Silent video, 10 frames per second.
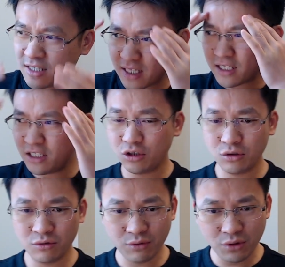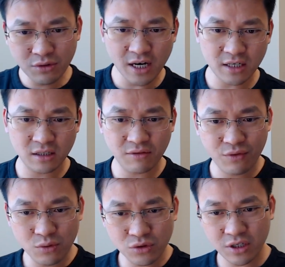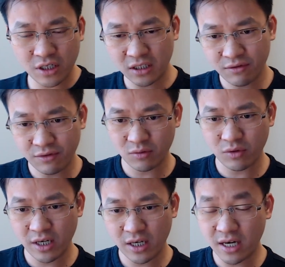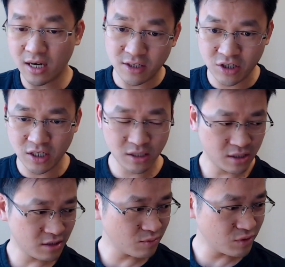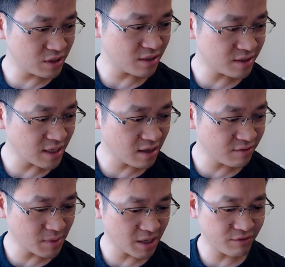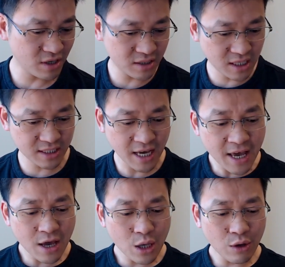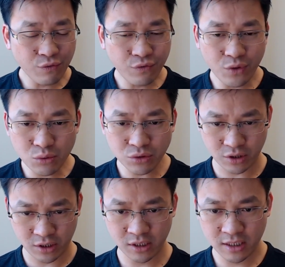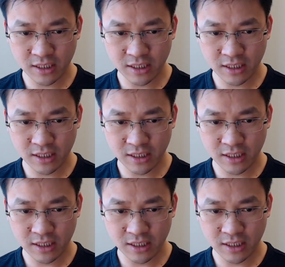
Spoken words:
started to look at the future in a different way, and I shared this with some of my friends. I said, future